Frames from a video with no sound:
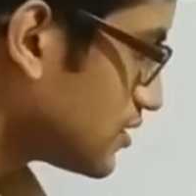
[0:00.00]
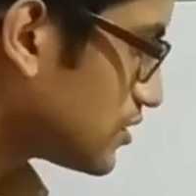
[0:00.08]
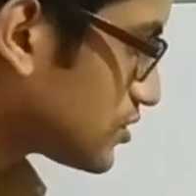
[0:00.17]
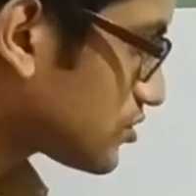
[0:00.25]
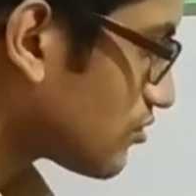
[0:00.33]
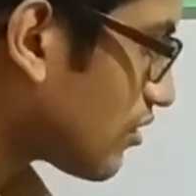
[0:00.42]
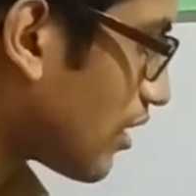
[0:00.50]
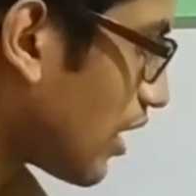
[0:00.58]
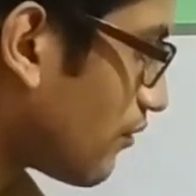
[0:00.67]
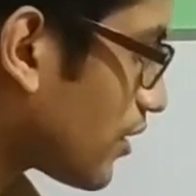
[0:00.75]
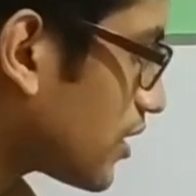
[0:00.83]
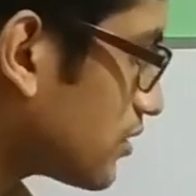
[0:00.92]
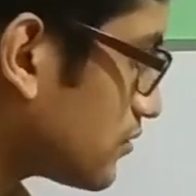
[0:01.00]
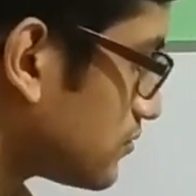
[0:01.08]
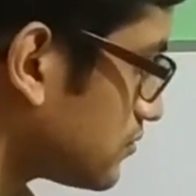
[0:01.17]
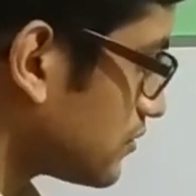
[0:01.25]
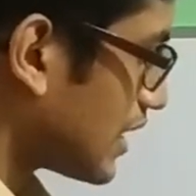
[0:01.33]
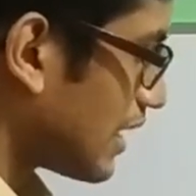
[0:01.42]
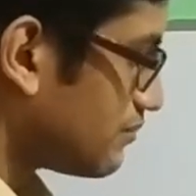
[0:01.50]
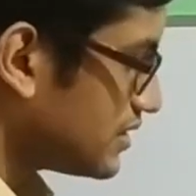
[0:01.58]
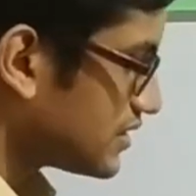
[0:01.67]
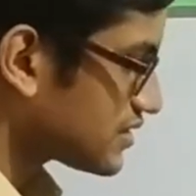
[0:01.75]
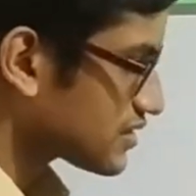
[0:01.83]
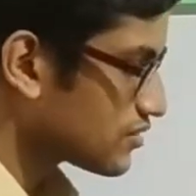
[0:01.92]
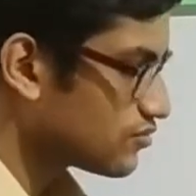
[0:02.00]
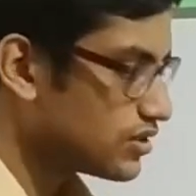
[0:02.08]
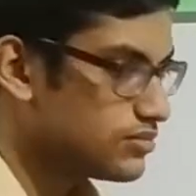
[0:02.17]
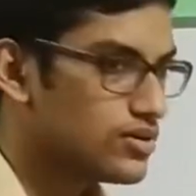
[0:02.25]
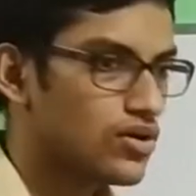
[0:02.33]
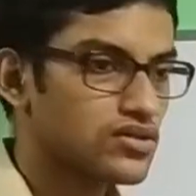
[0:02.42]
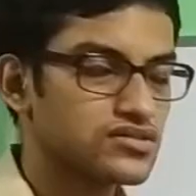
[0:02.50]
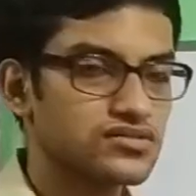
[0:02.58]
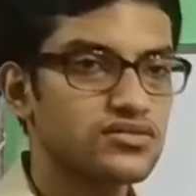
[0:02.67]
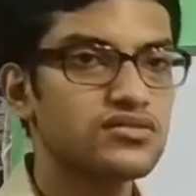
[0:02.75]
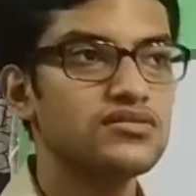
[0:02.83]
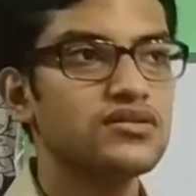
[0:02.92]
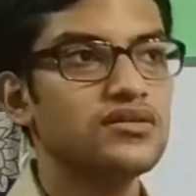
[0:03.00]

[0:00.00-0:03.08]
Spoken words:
so our application will be also